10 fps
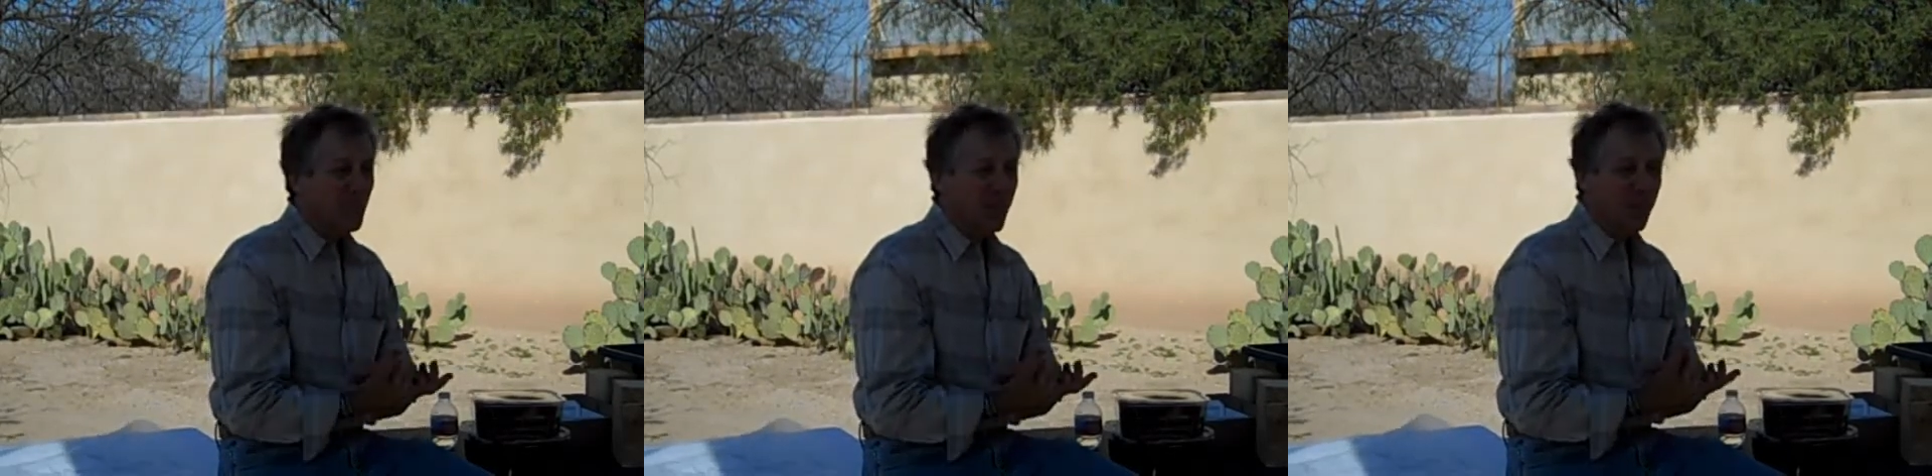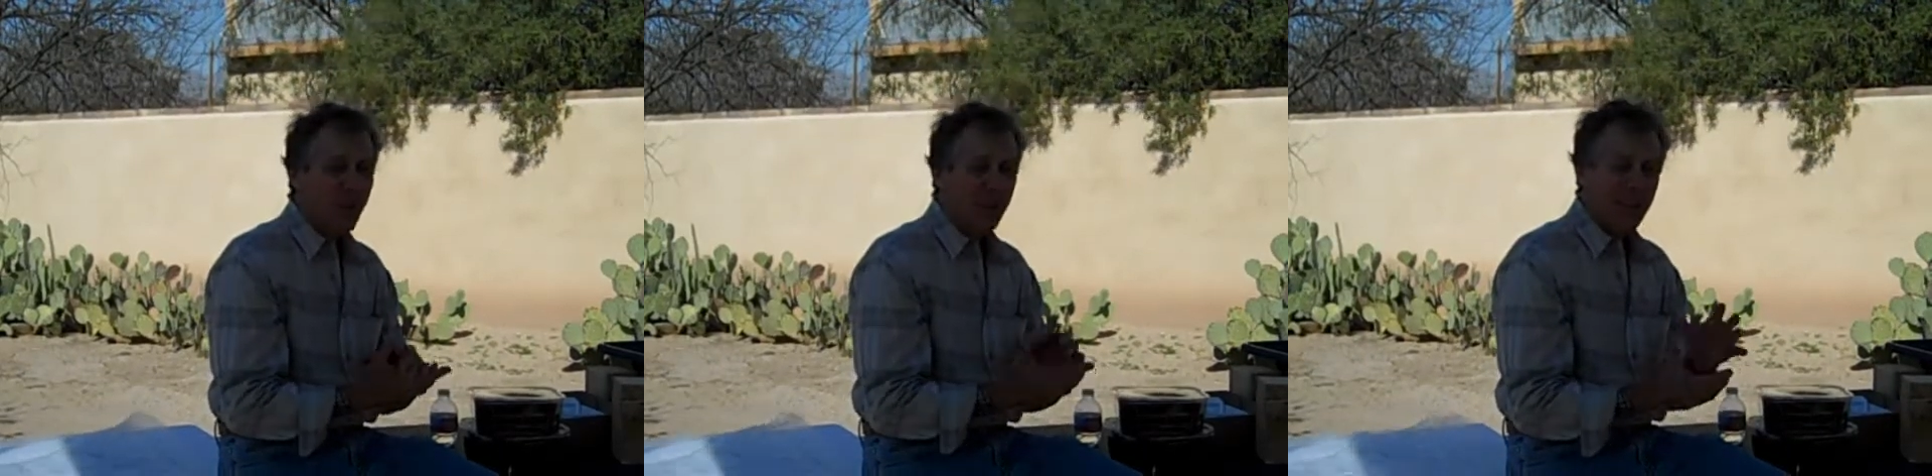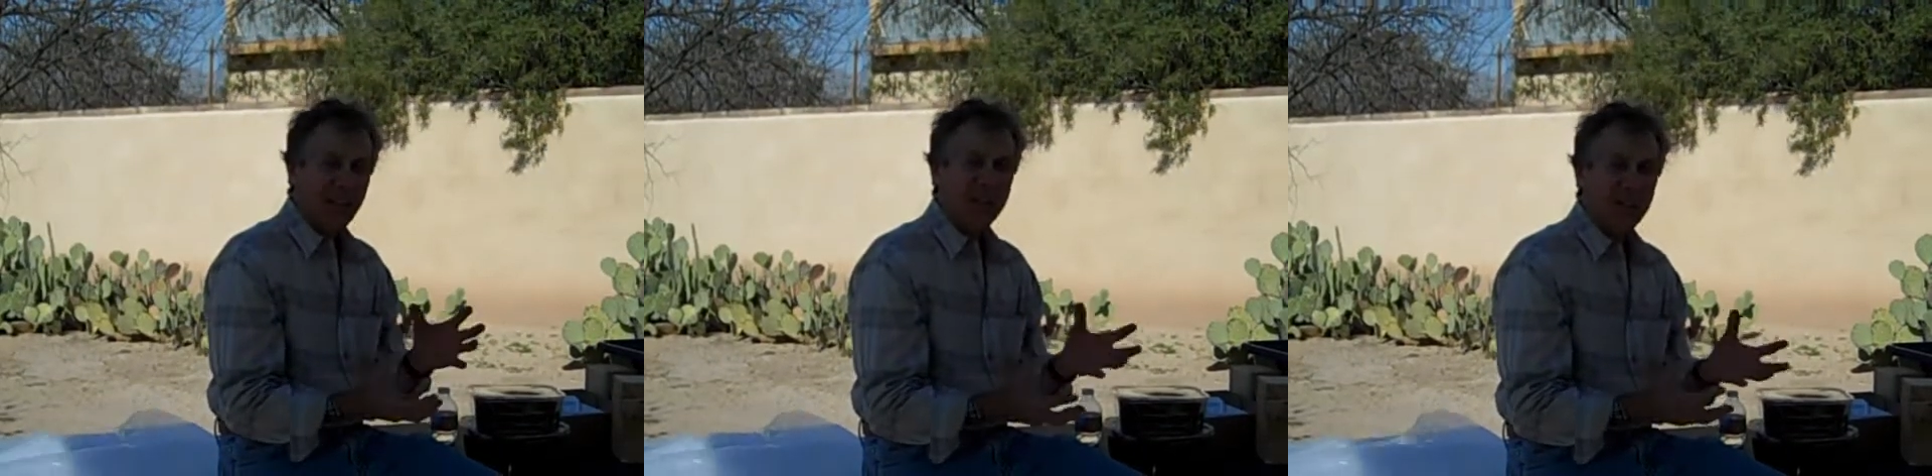put all
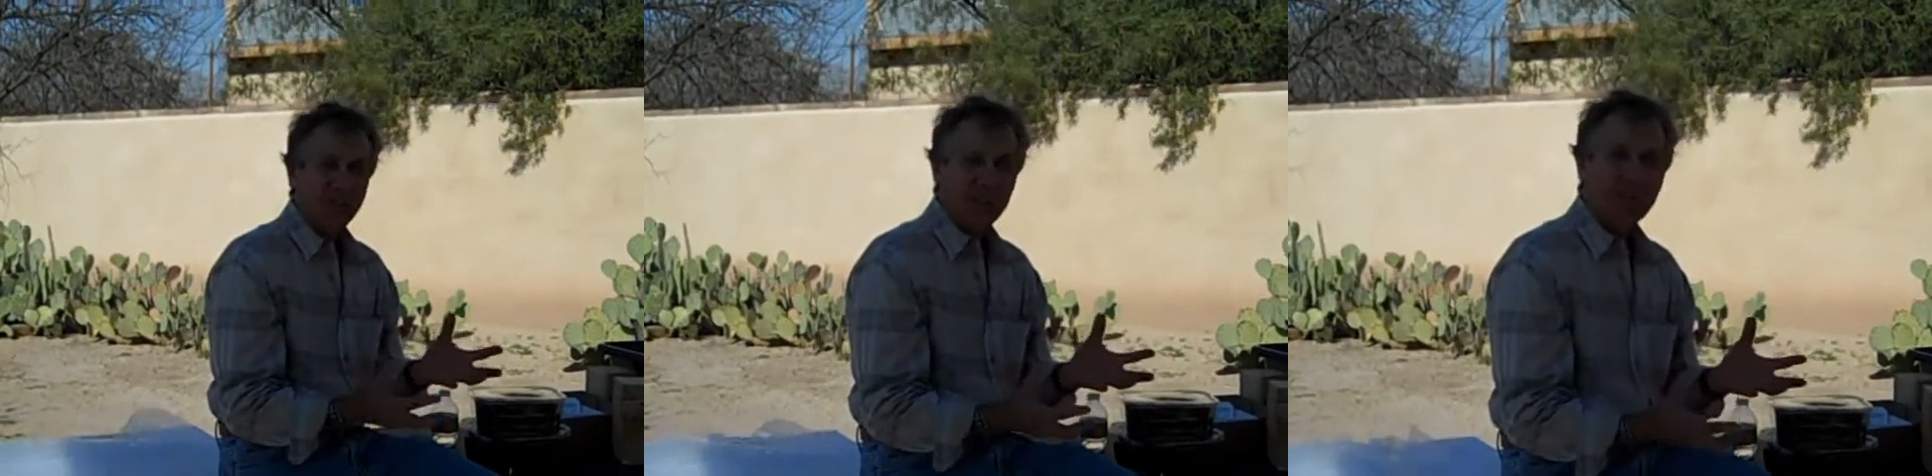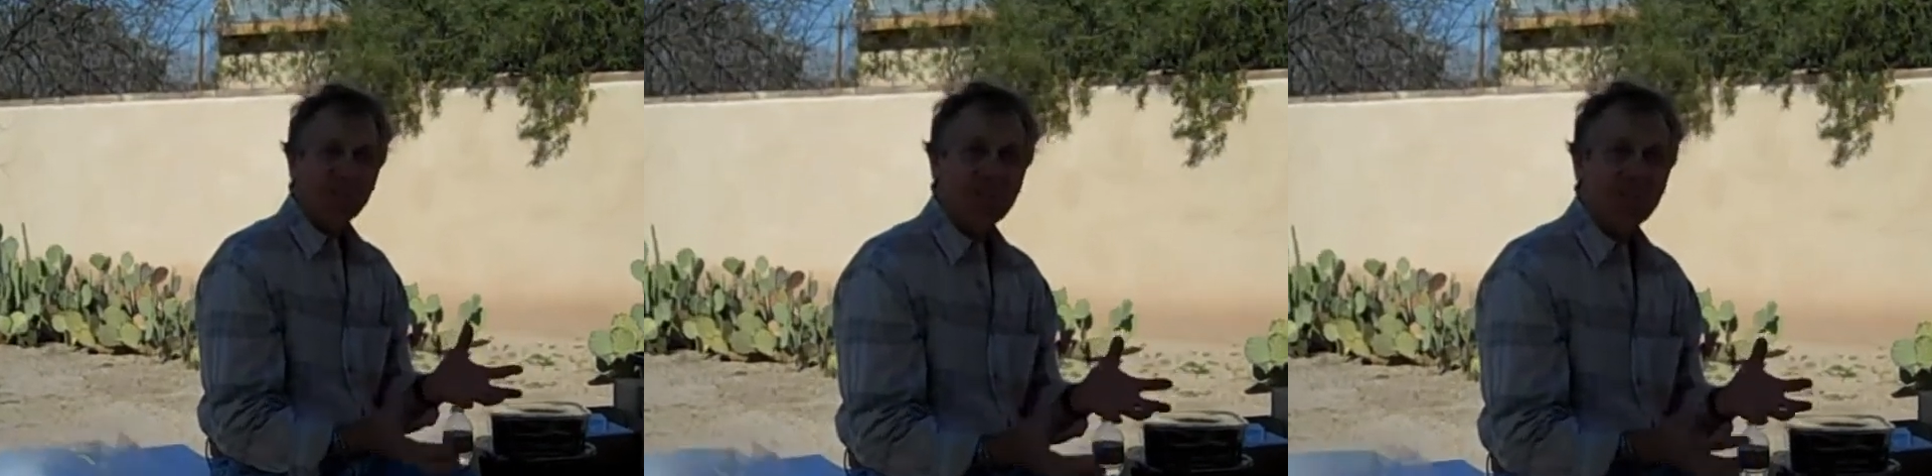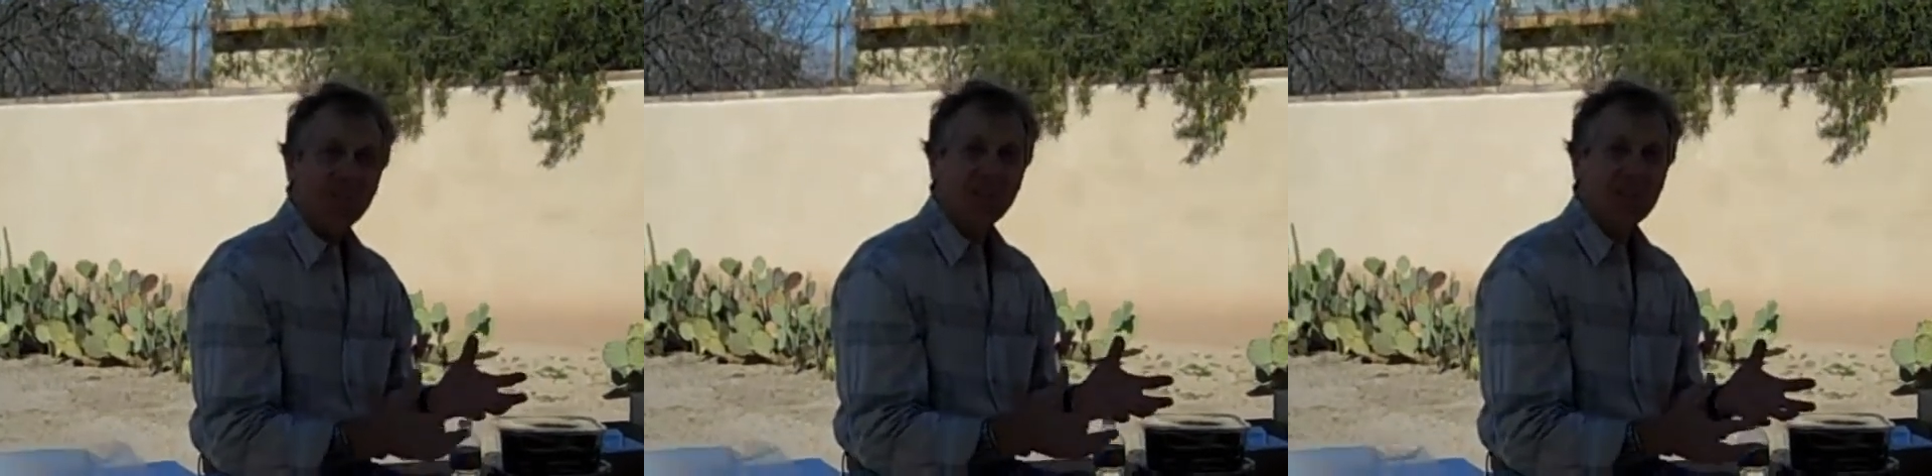the energy efficient stuff in